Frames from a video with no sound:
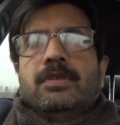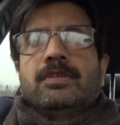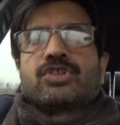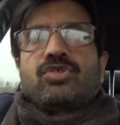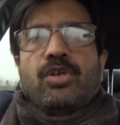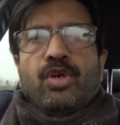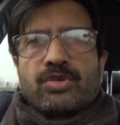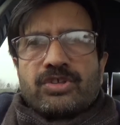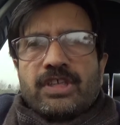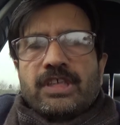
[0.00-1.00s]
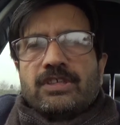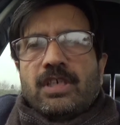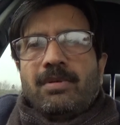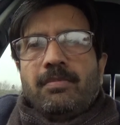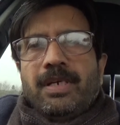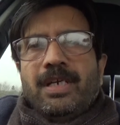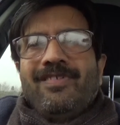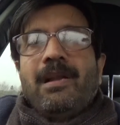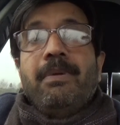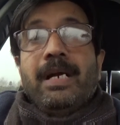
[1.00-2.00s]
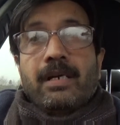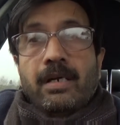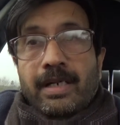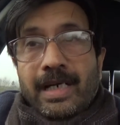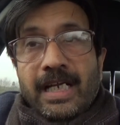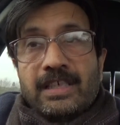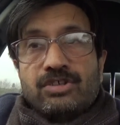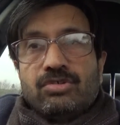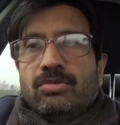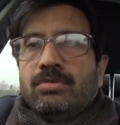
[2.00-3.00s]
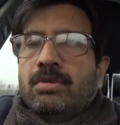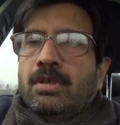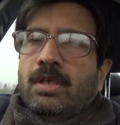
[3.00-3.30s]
scoliosis or maybe developmental delays, you know,